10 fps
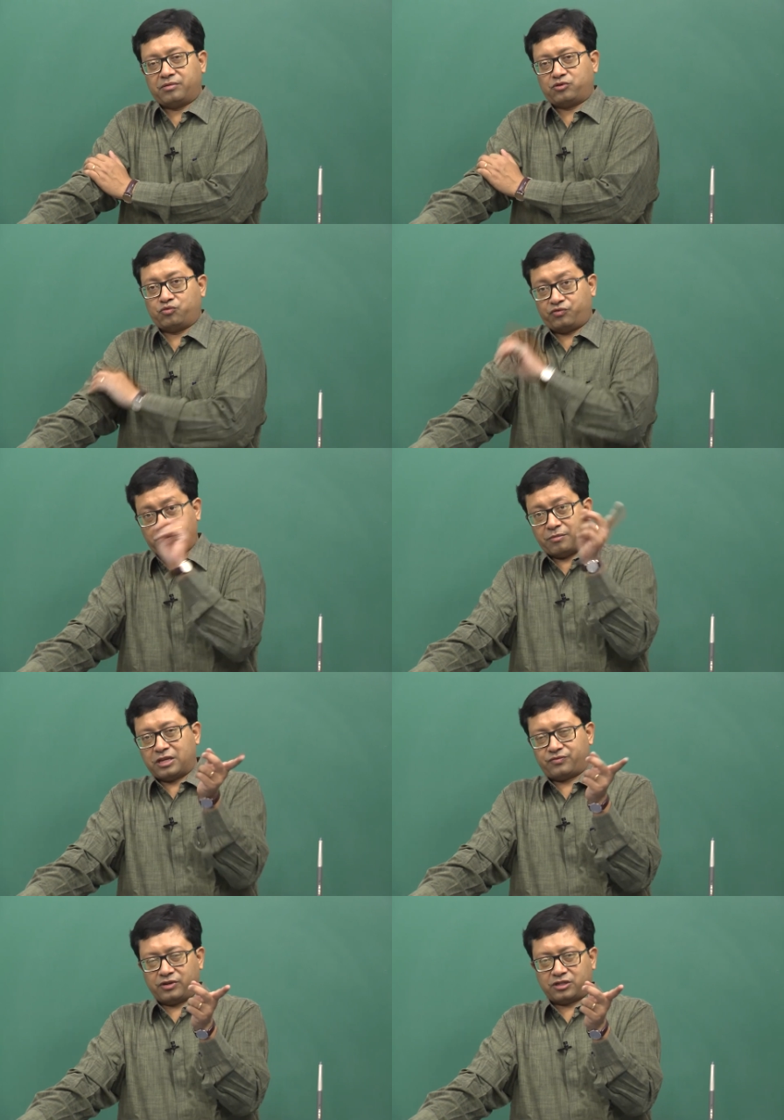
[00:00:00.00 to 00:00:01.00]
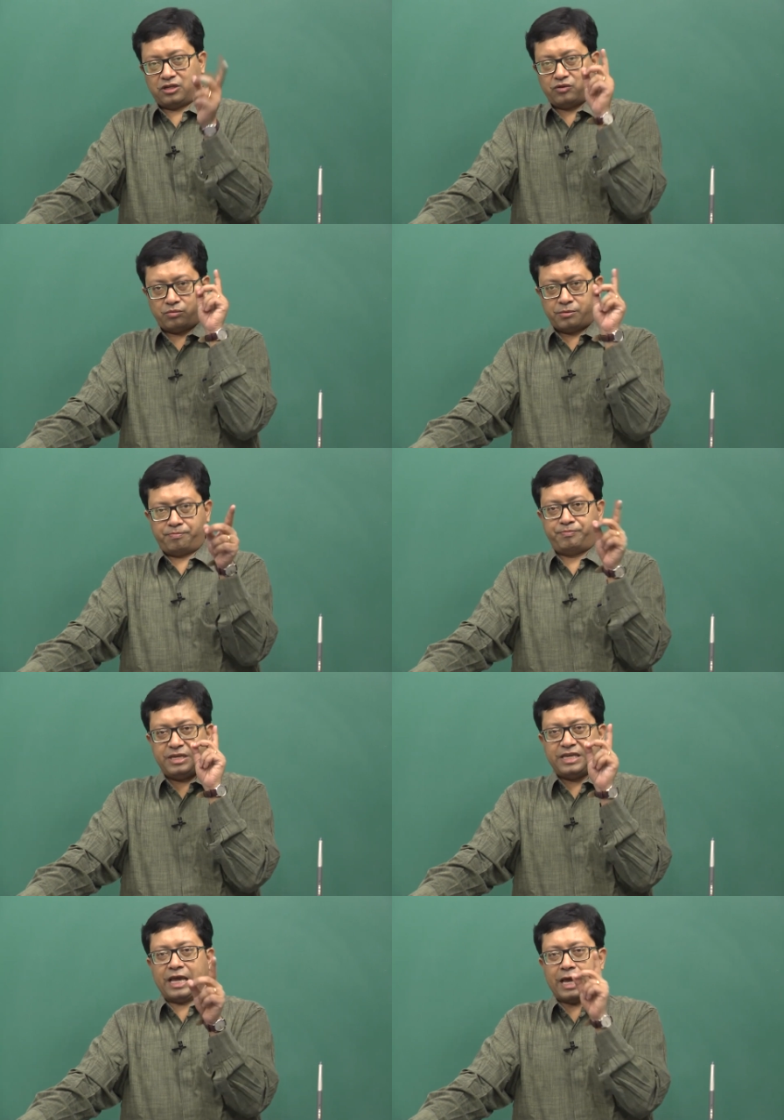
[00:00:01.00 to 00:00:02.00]
So, for the mass function, it will
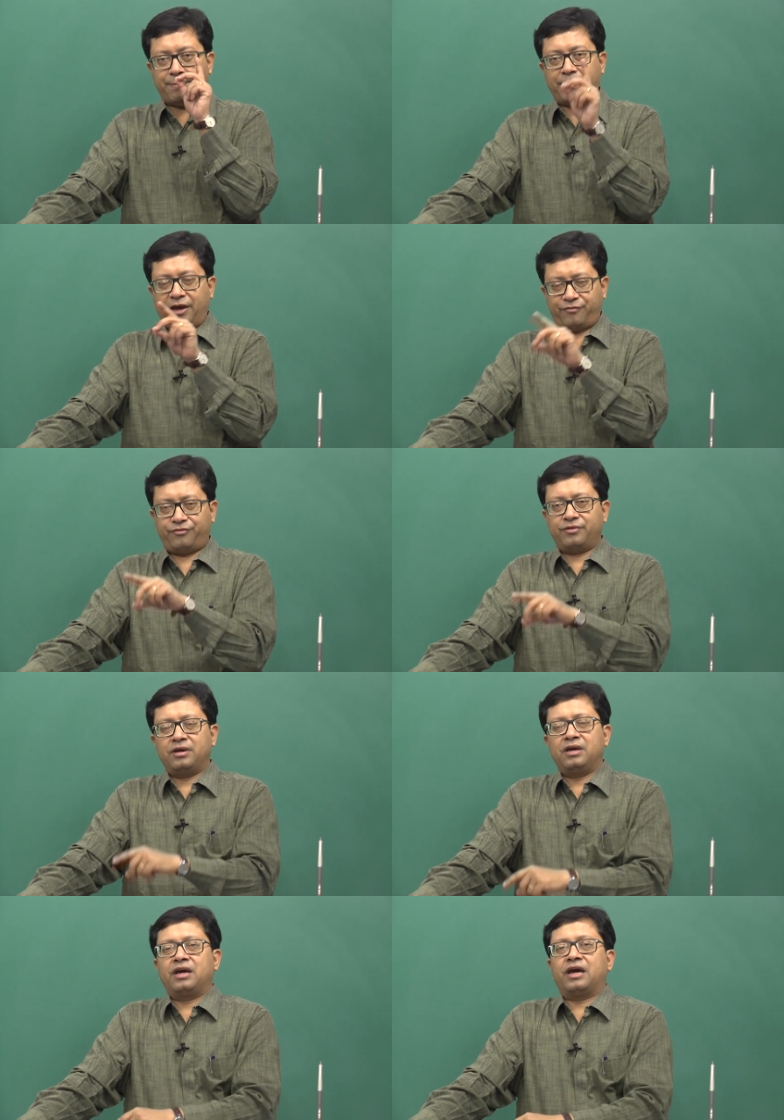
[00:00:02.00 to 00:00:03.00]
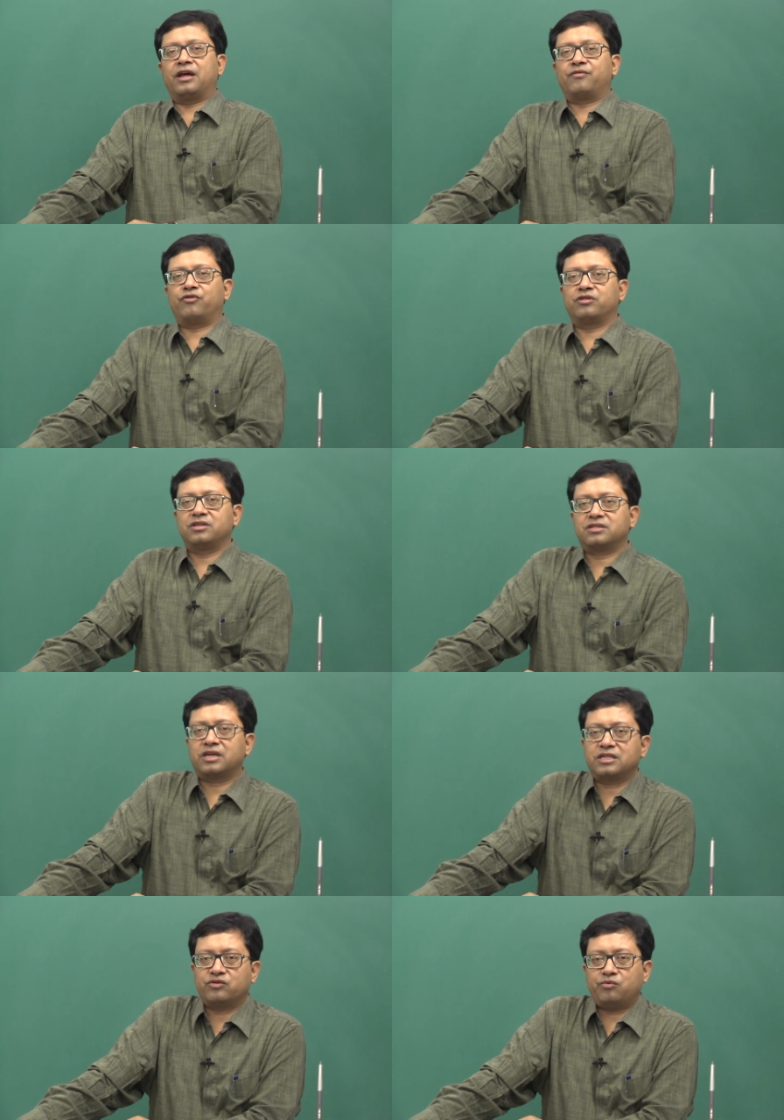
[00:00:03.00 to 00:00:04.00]
be PMF, and for this
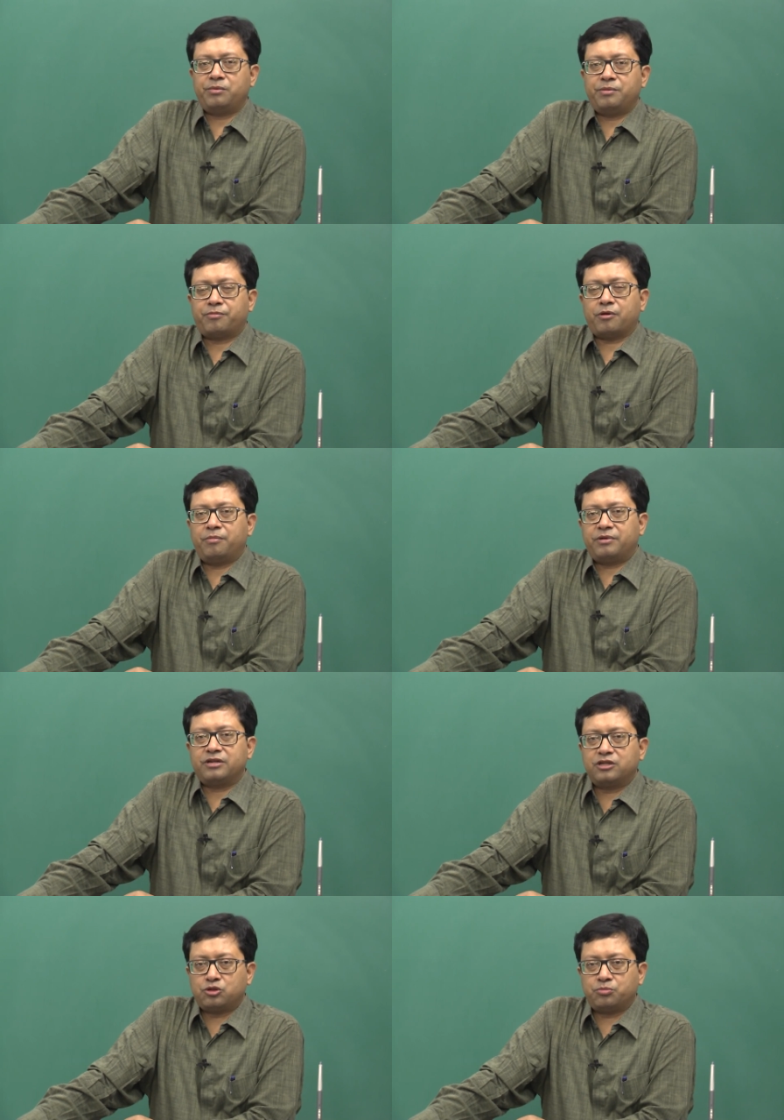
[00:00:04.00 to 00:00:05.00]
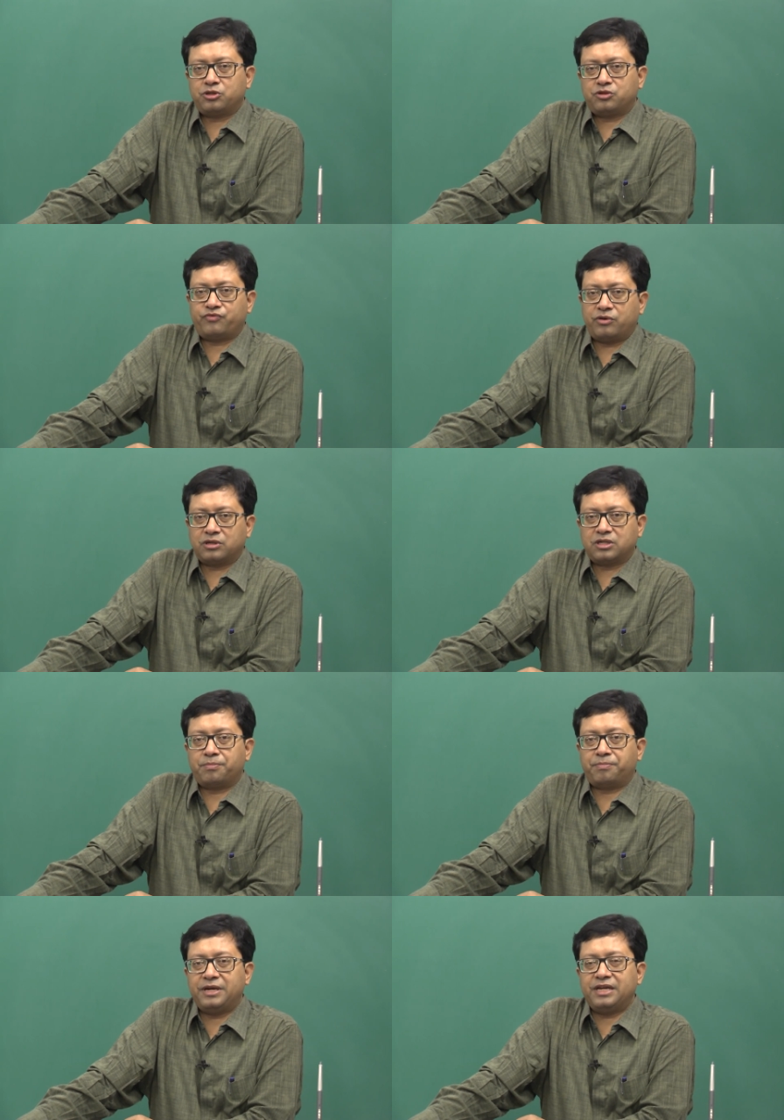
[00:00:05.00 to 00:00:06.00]
case, it will be probability distribution
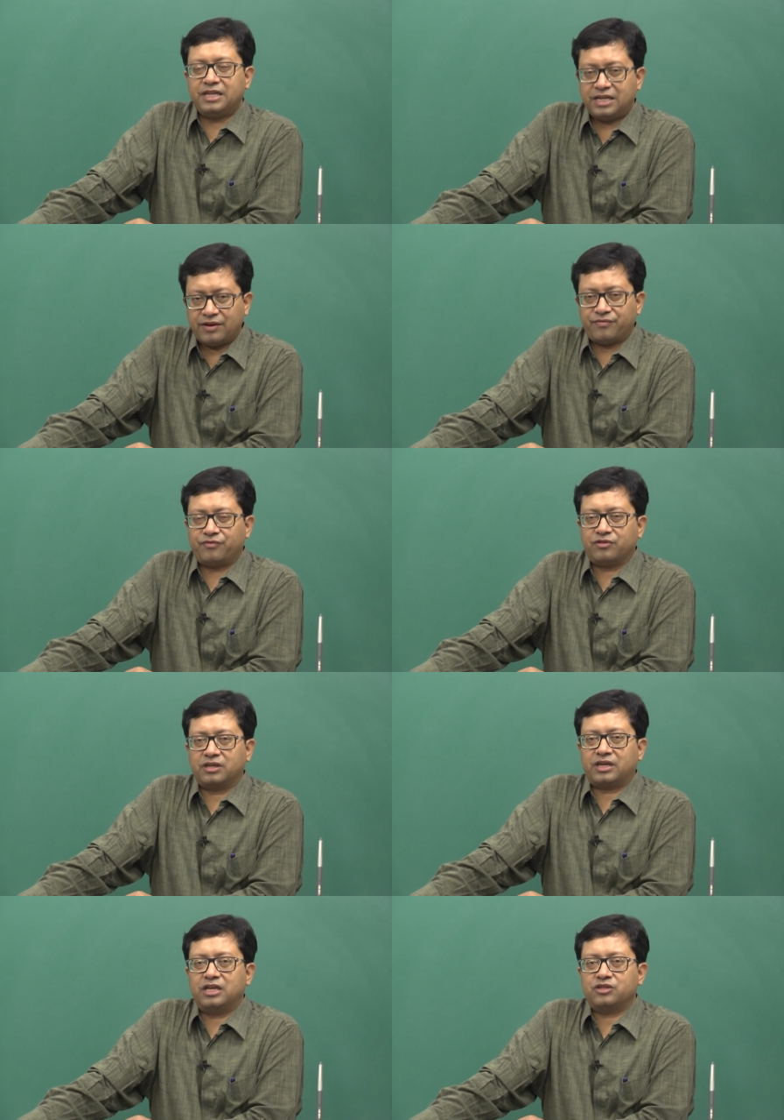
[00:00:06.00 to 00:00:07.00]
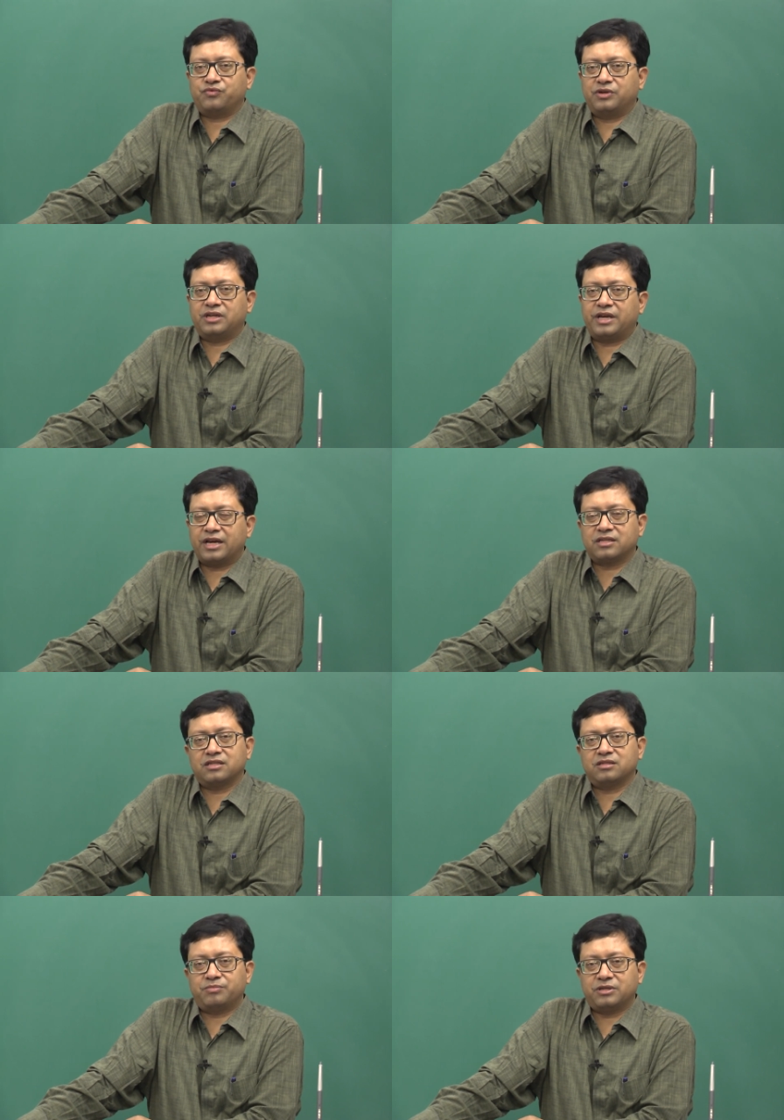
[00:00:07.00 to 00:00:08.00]
function PDF for the case when x
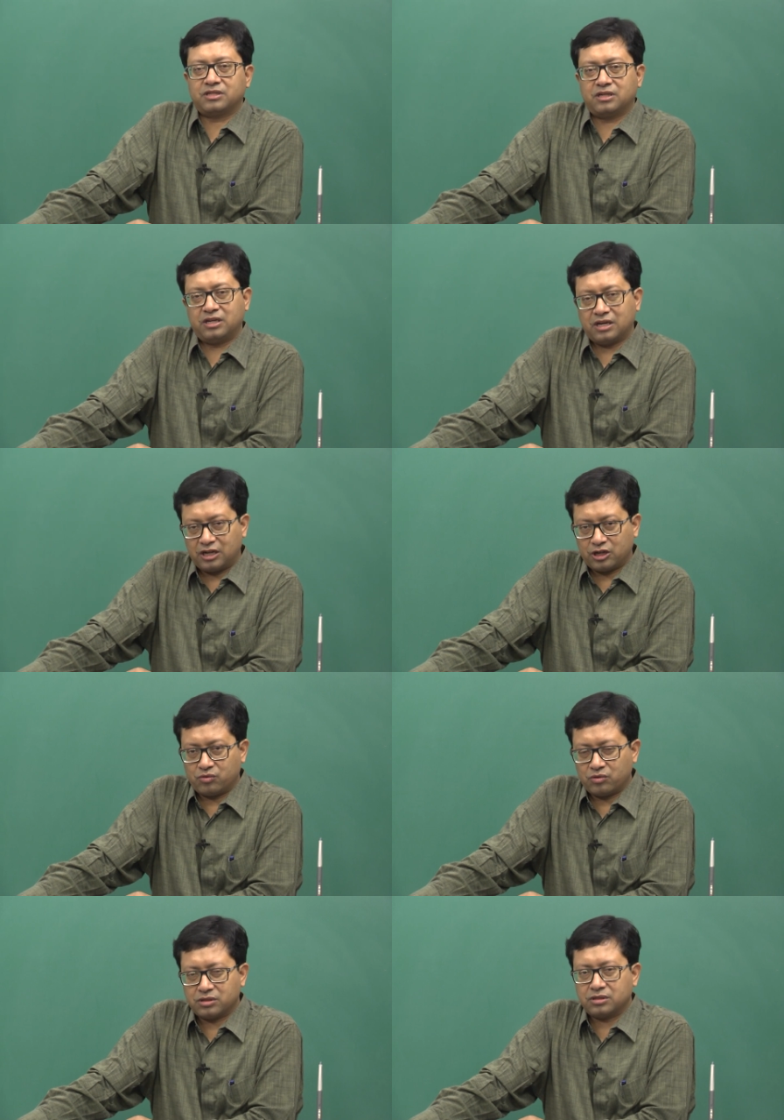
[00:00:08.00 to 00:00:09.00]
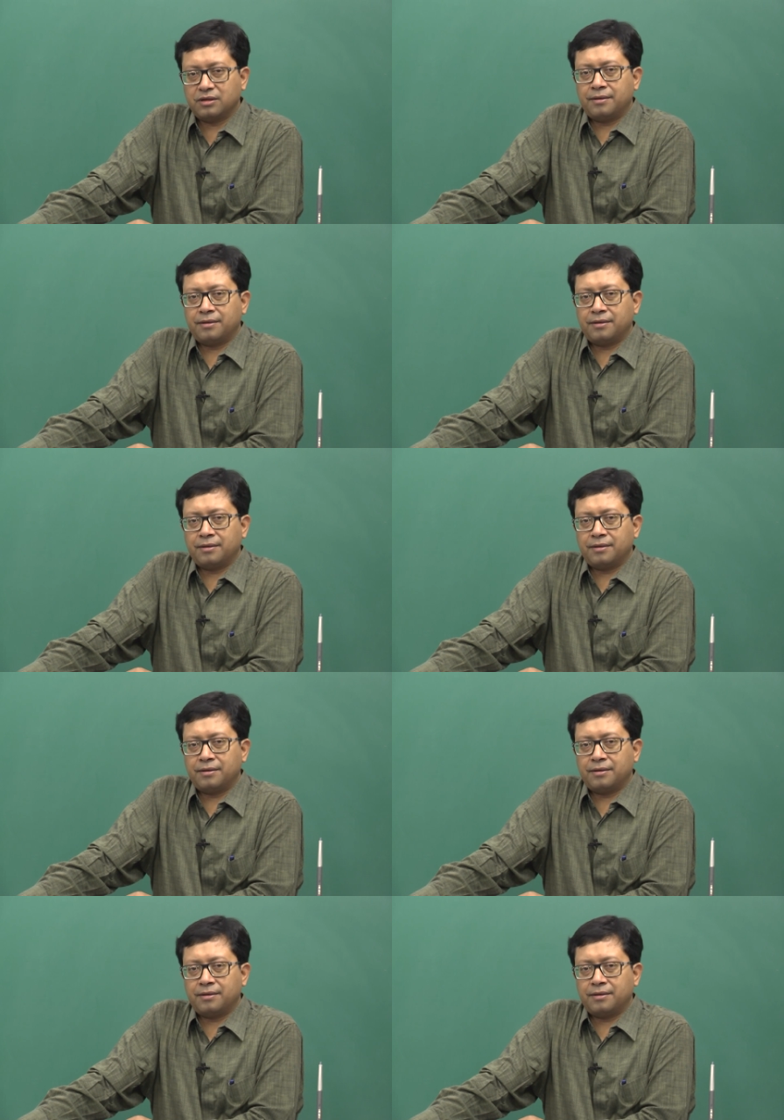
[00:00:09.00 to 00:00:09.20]
is basically continuous.